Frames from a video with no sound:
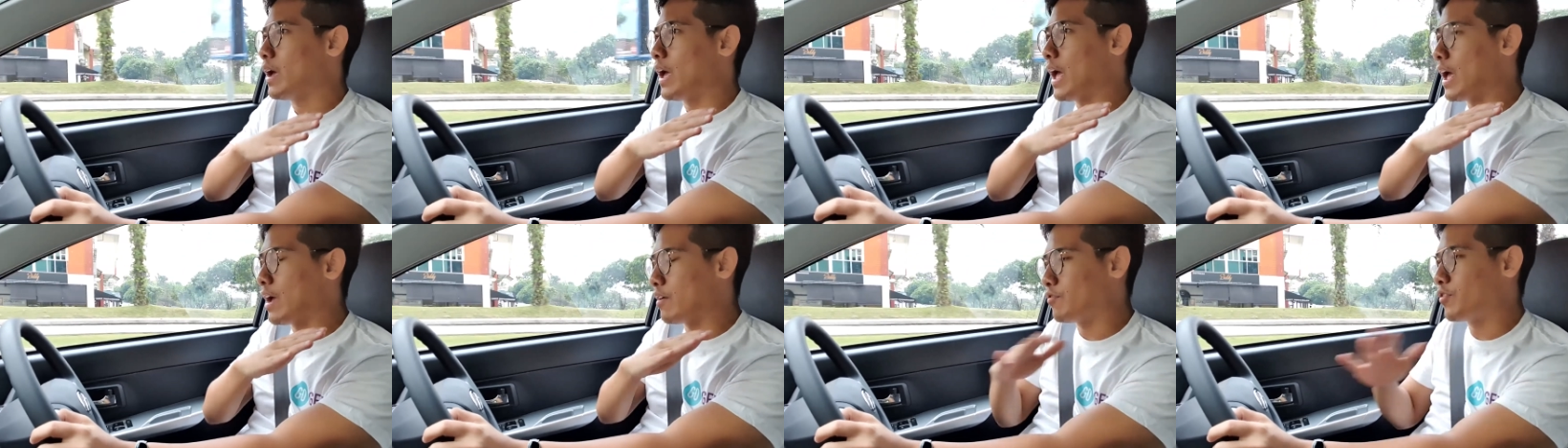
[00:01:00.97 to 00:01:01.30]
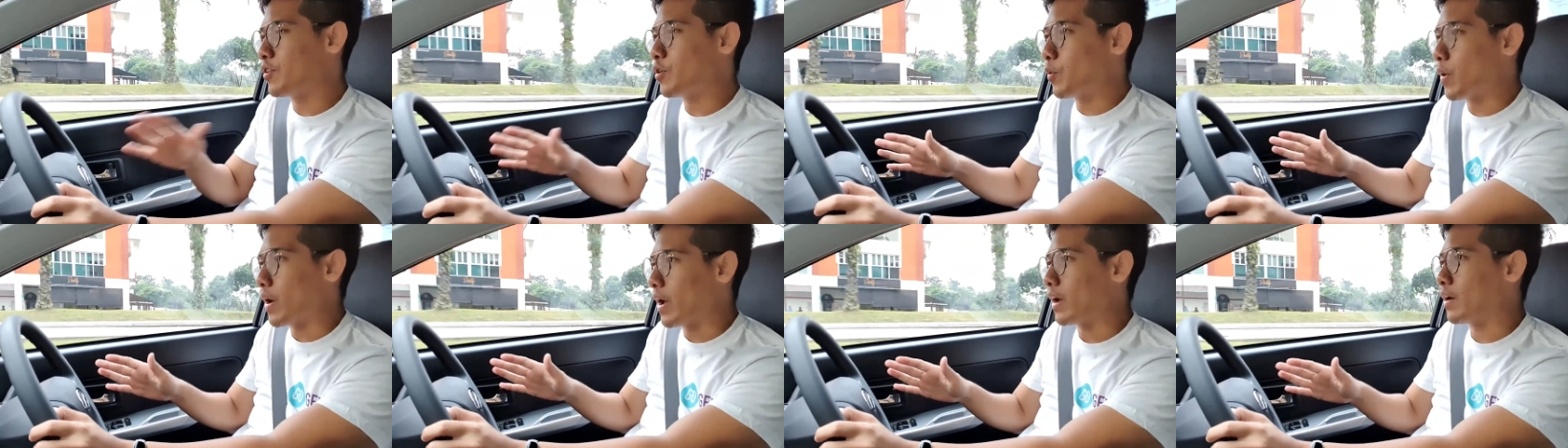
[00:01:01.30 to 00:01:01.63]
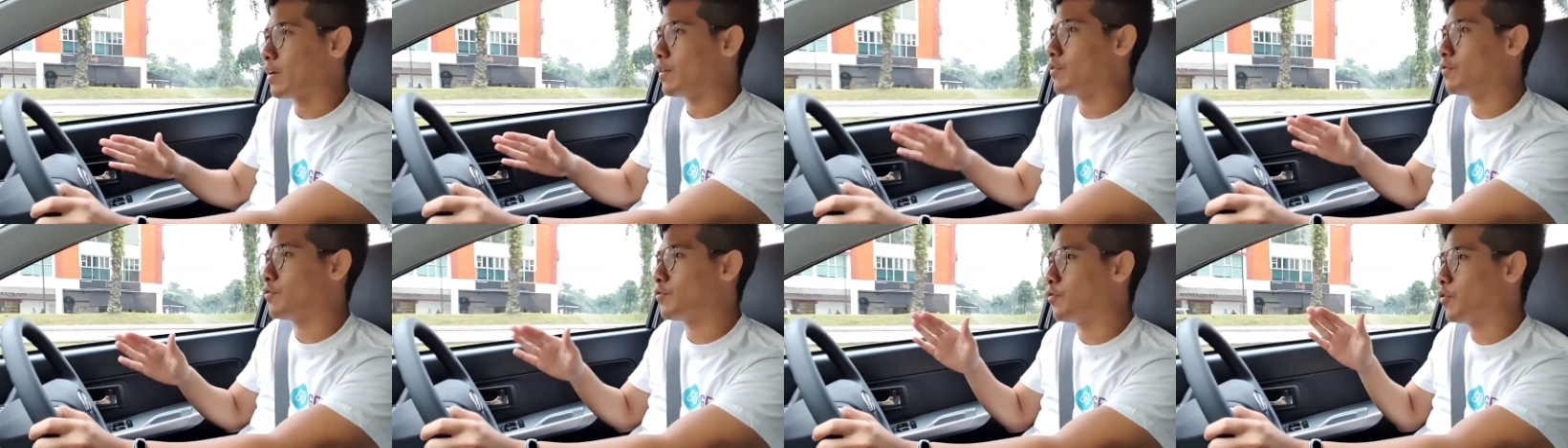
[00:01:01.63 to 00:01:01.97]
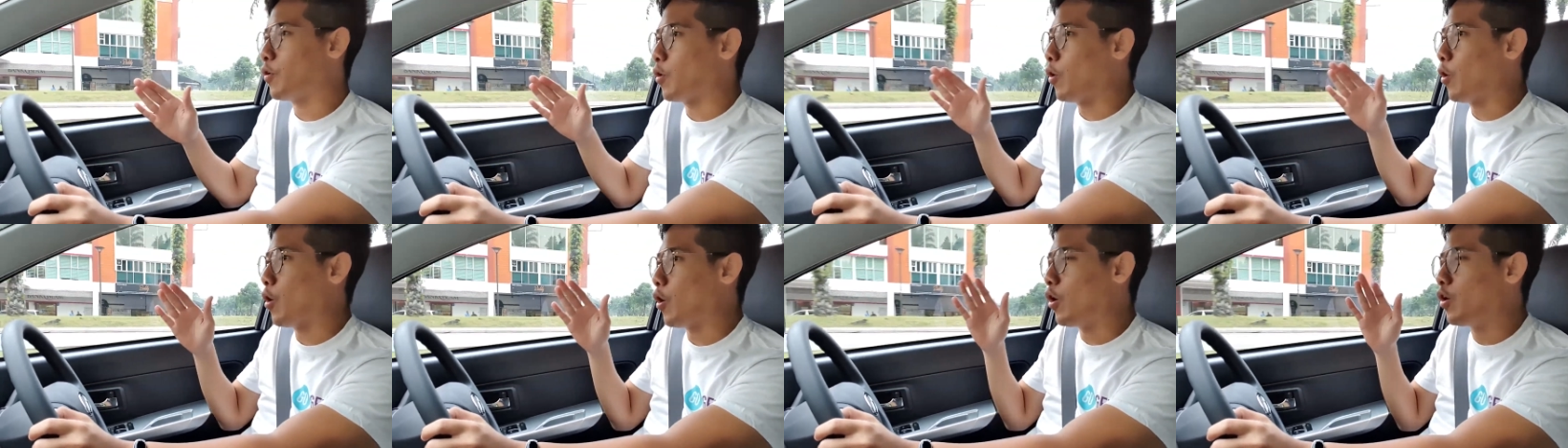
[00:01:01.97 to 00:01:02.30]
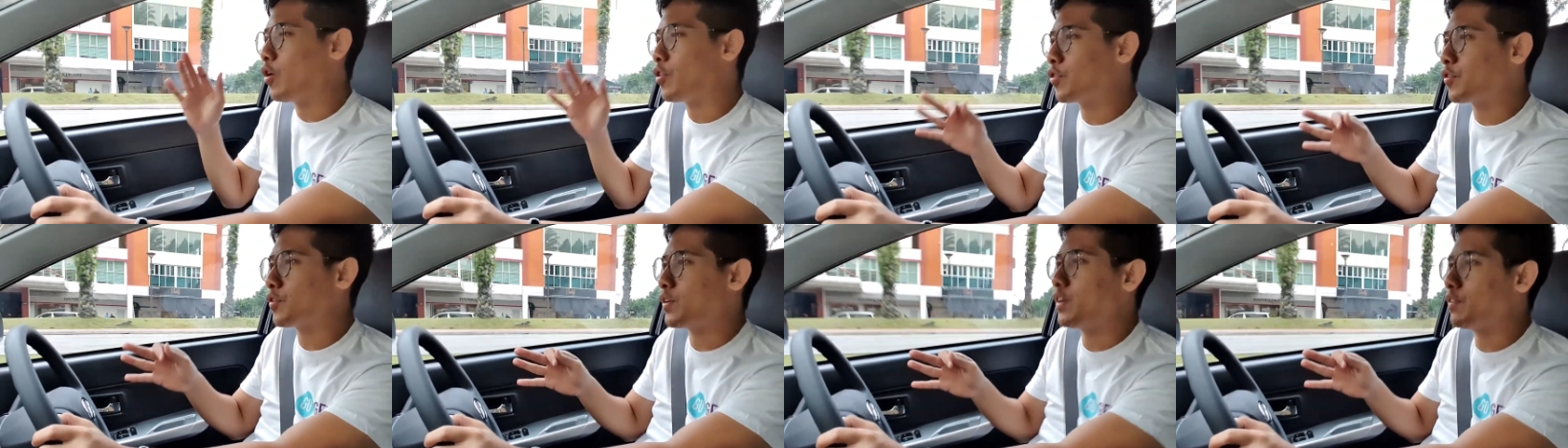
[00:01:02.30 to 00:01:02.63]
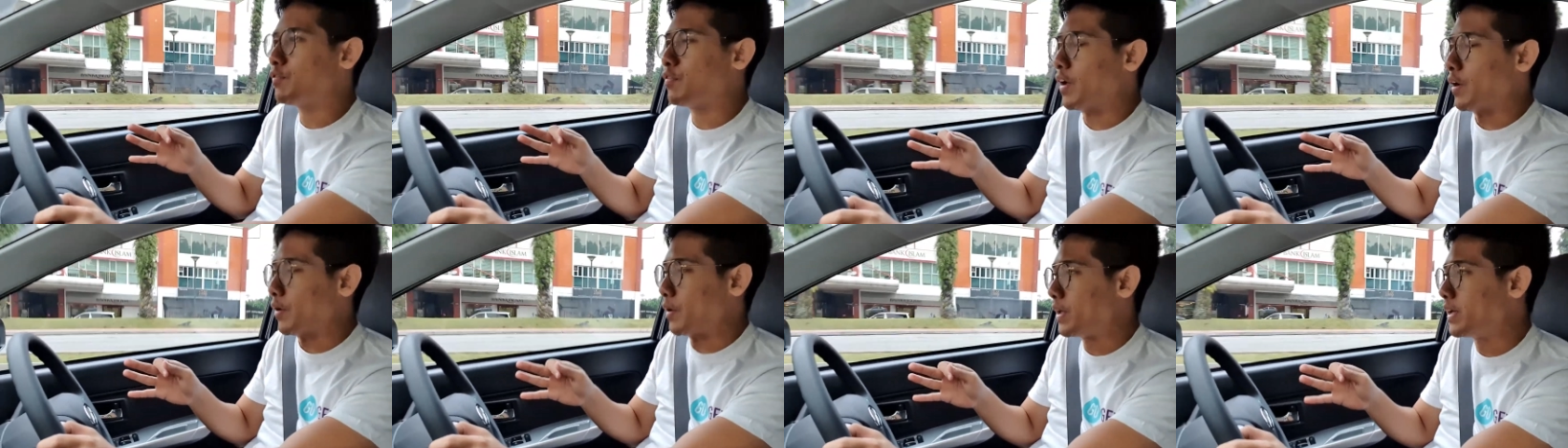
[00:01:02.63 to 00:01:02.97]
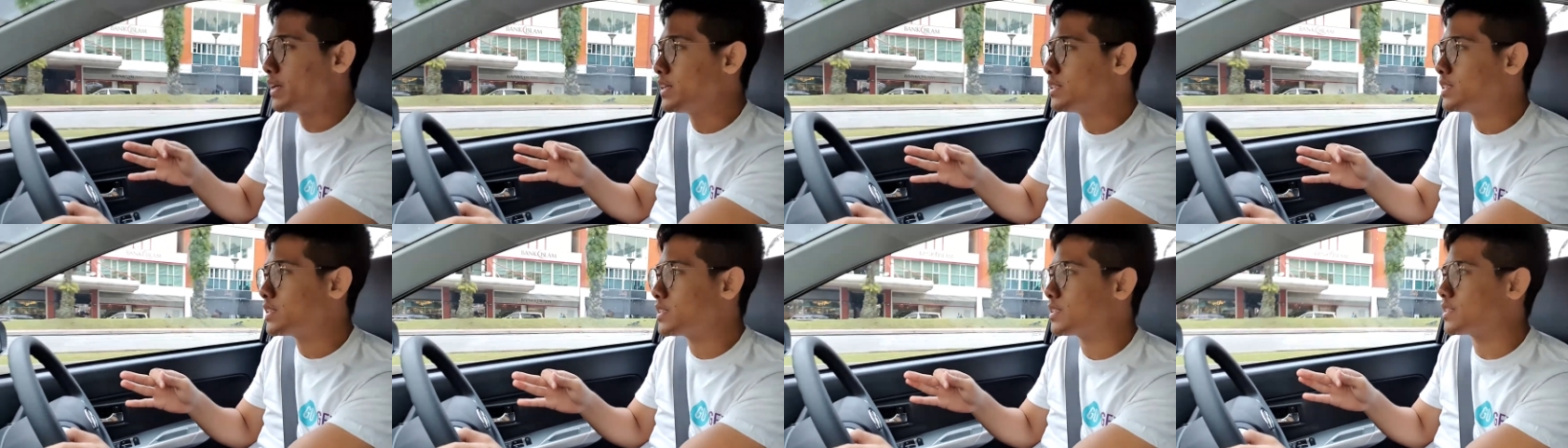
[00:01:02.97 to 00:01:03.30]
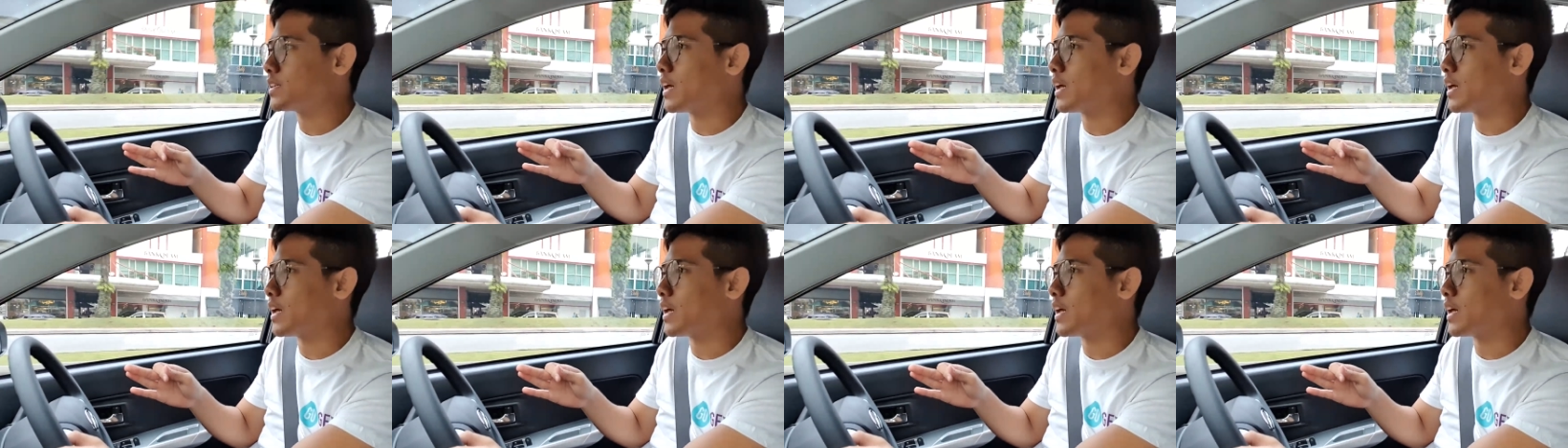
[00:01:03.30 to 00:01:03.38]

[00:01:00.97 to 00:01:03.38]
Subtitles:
everywhere for all three variants.